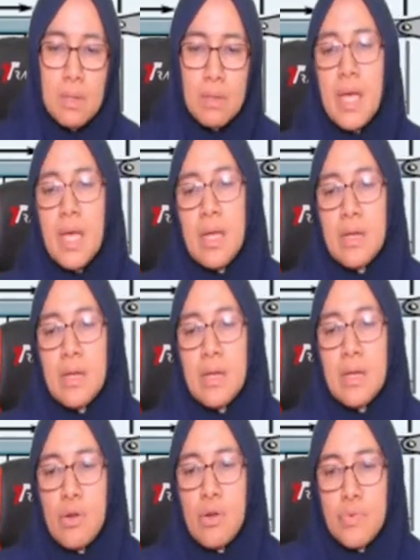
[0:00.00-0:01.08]
okay,
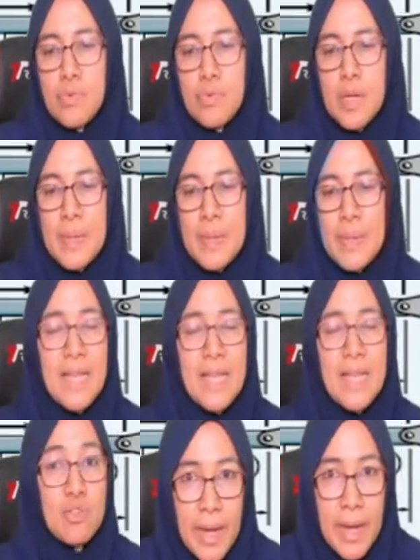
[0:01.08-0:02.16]
node to represent
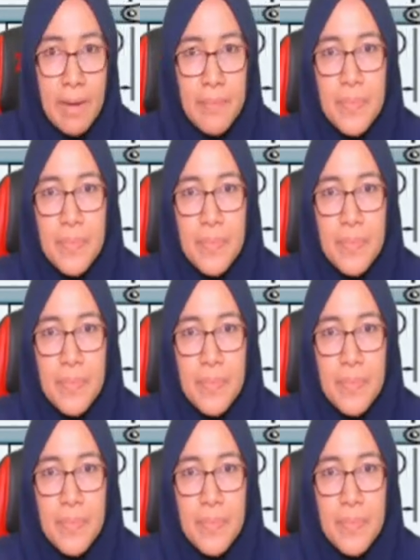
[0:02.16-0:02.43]
join.